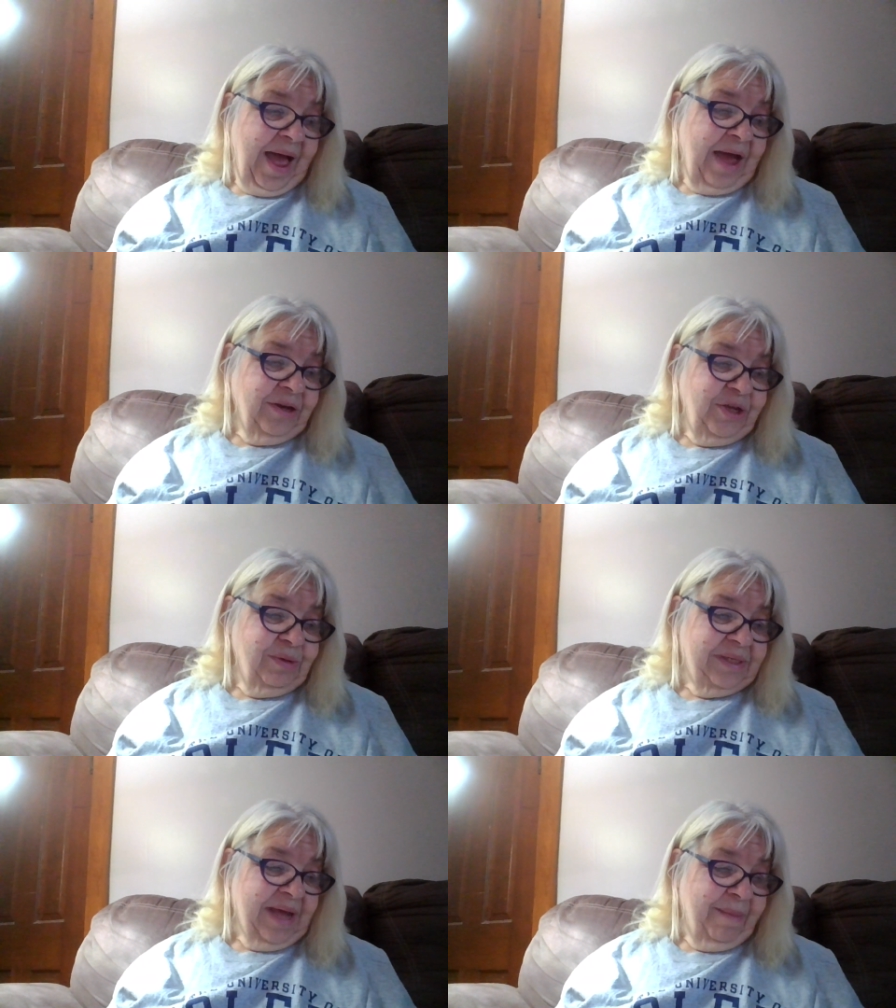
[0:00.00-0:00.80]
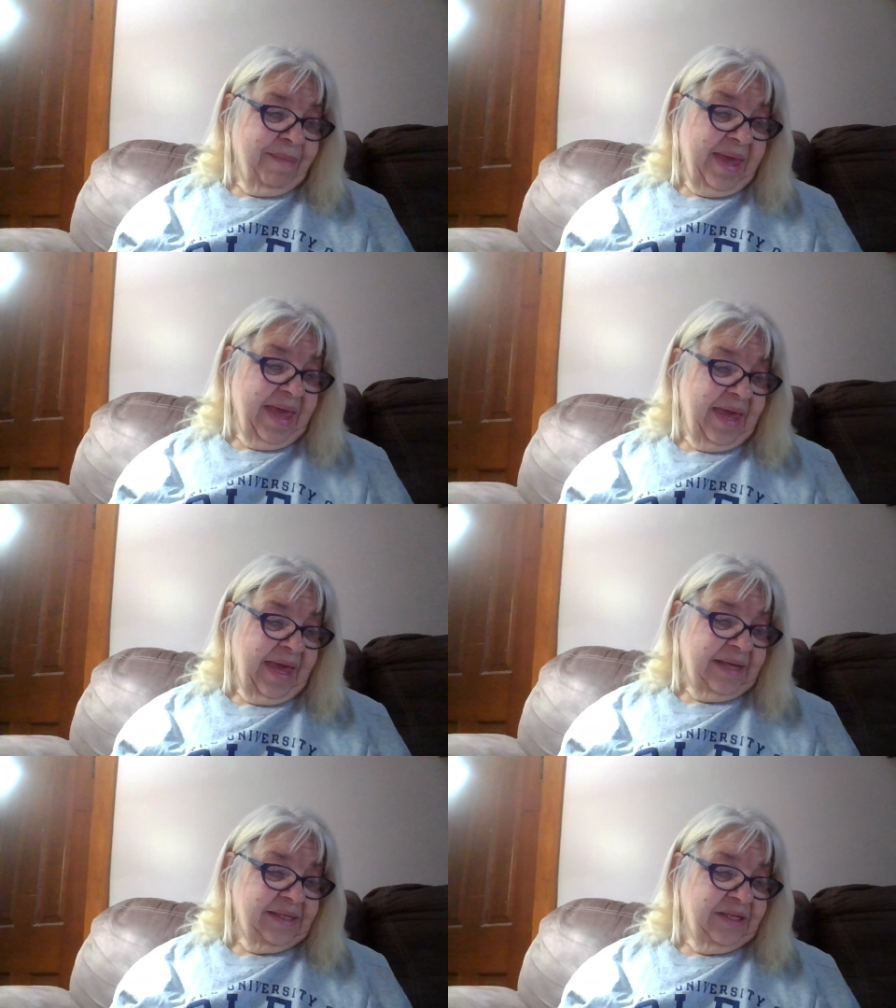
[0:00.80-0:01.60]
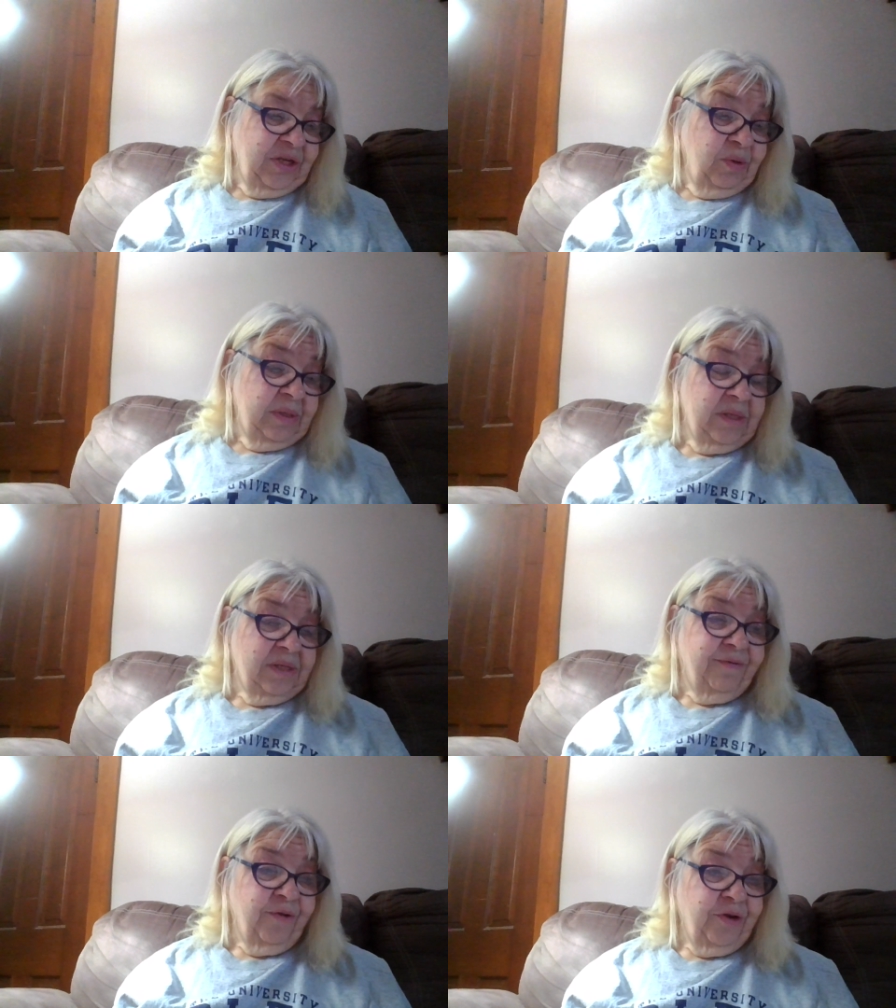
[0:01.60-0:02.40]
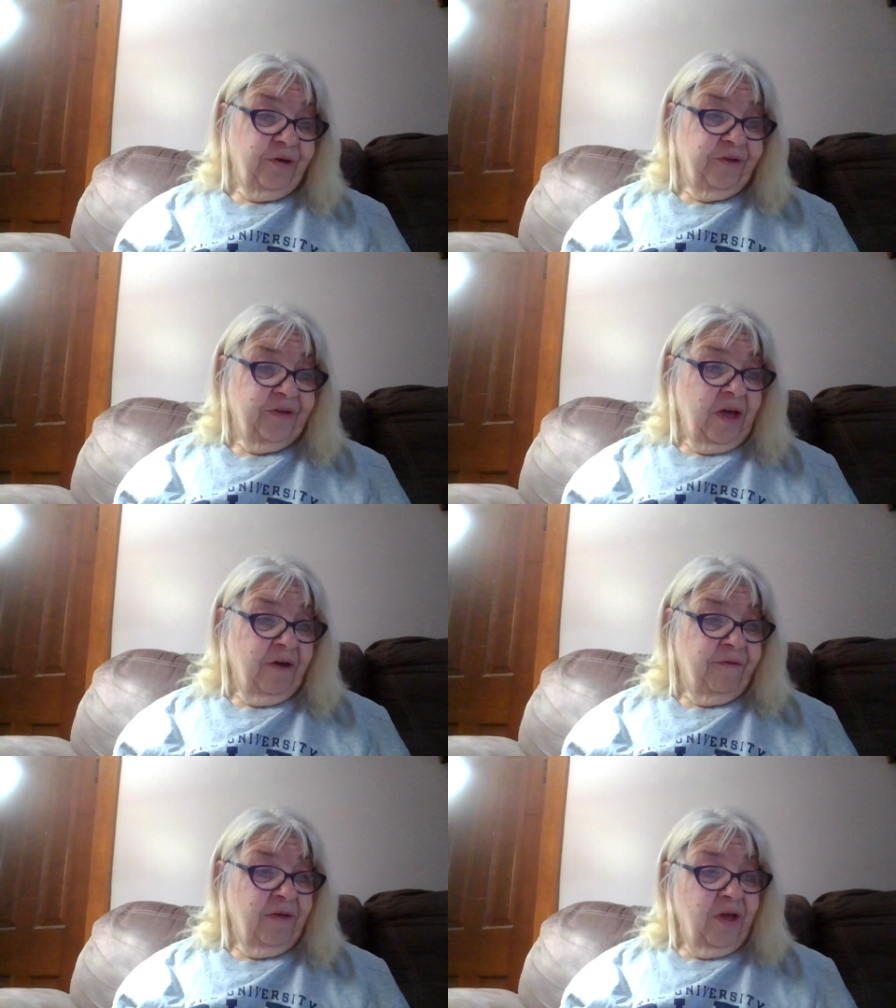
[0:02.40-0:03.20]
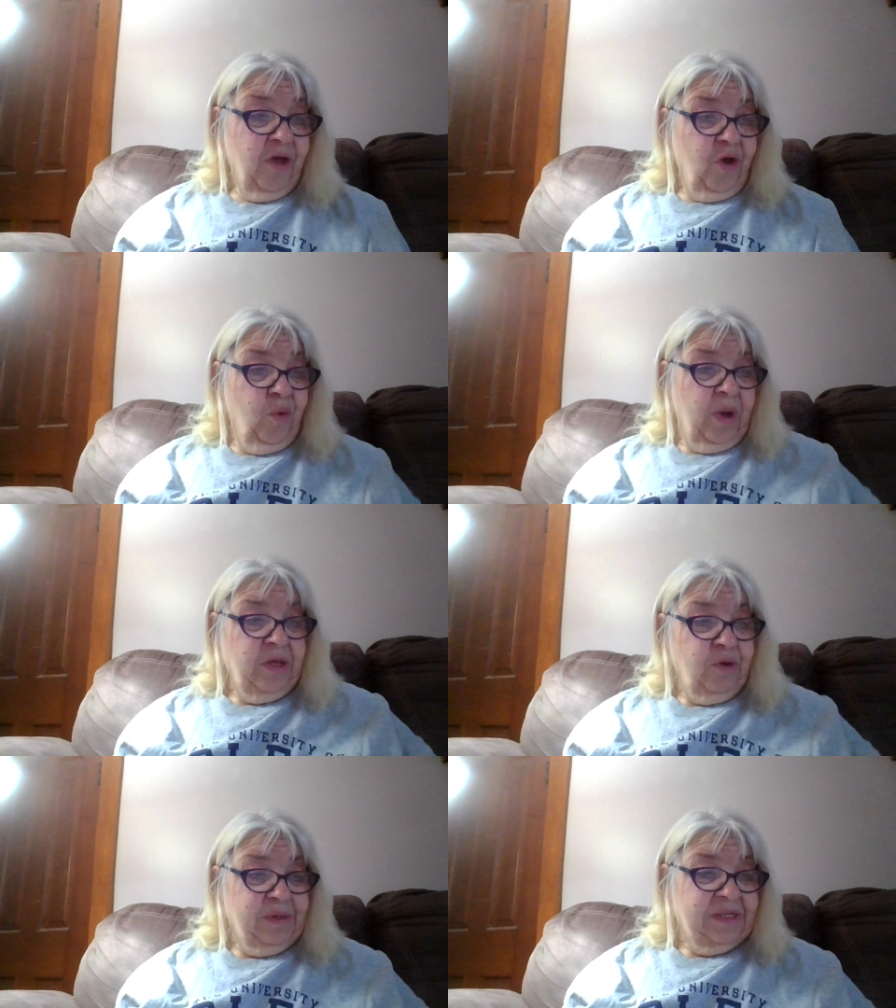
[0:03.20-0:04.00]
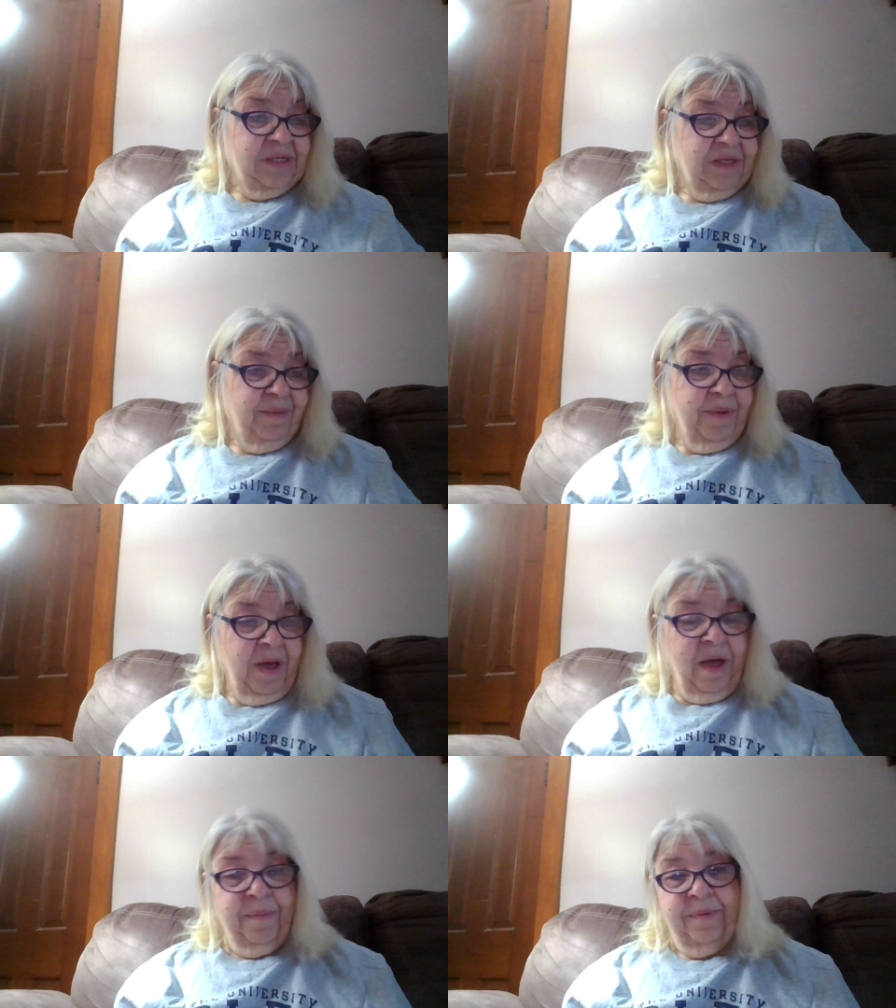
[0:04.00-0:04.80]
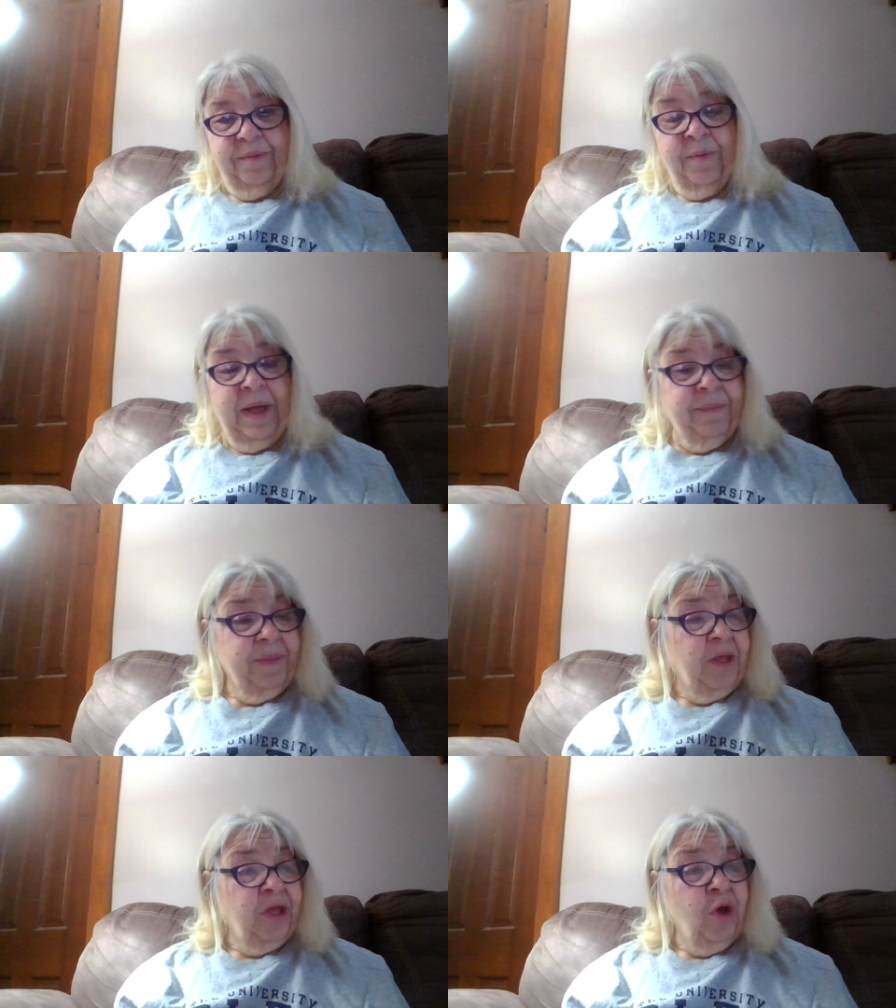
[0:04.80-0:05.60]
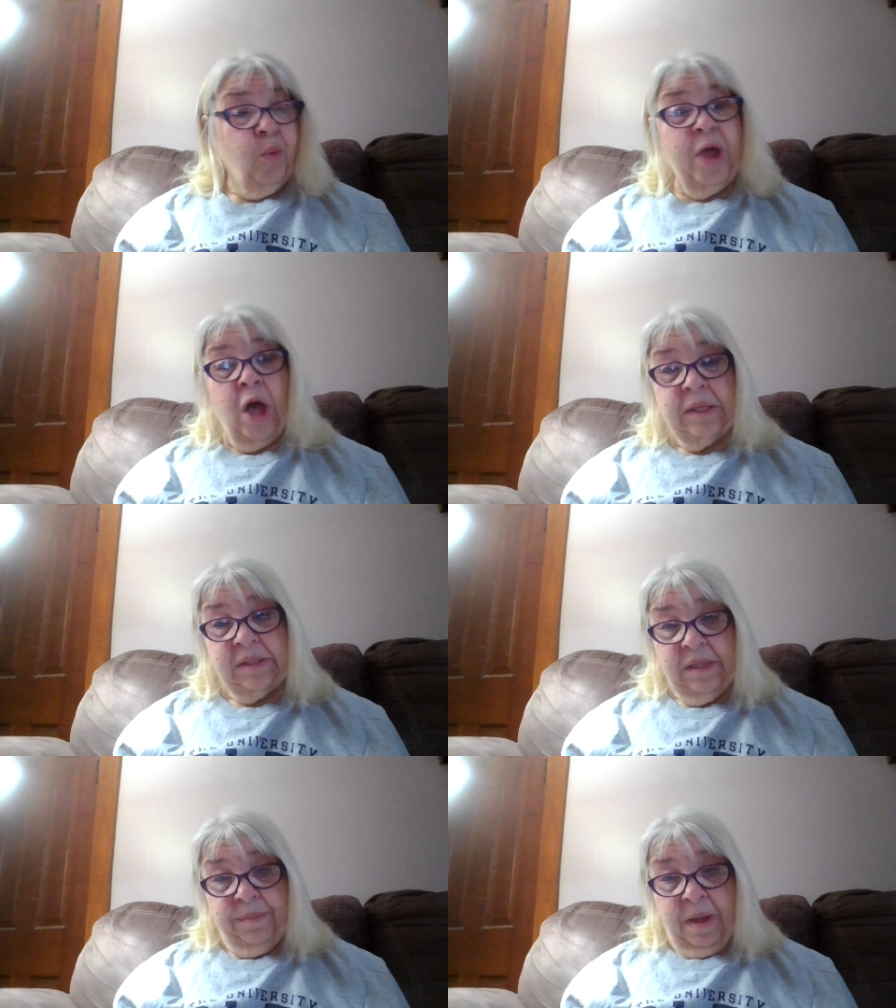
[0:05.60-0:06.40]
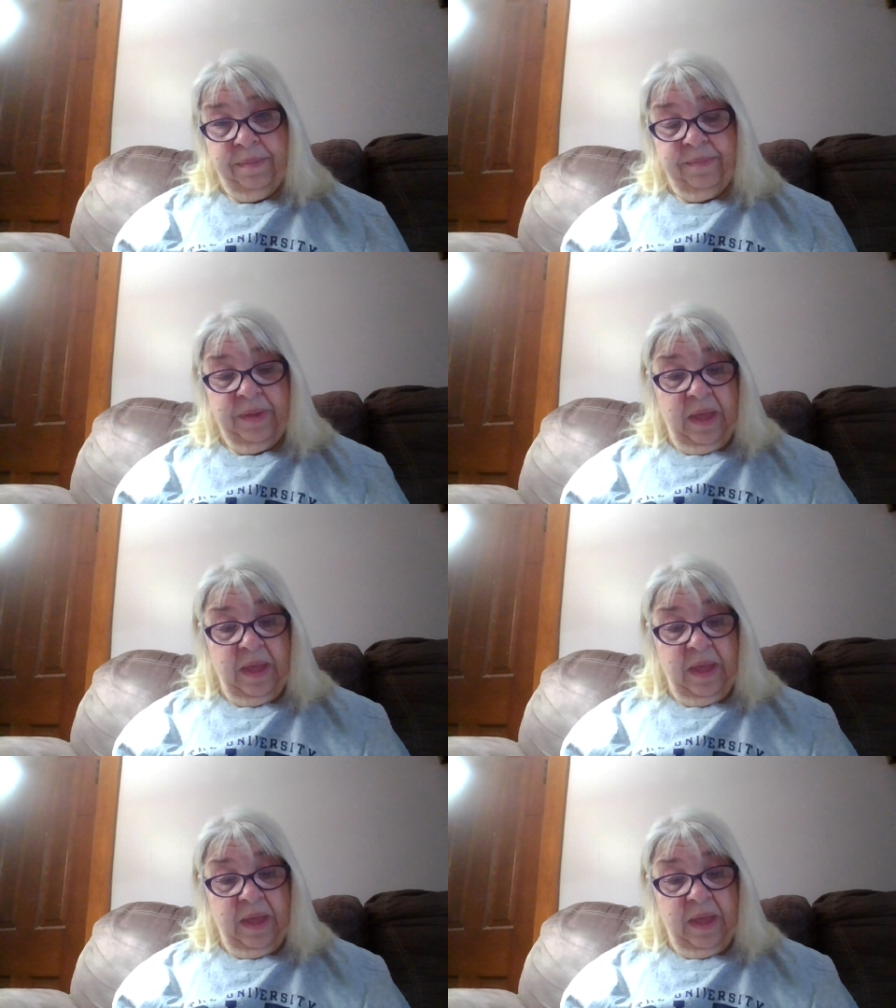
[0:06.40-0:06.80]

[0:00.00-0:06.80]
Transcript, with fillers: How do you stop making excuses for yourself when you slip up? Well, you know, we all slip up.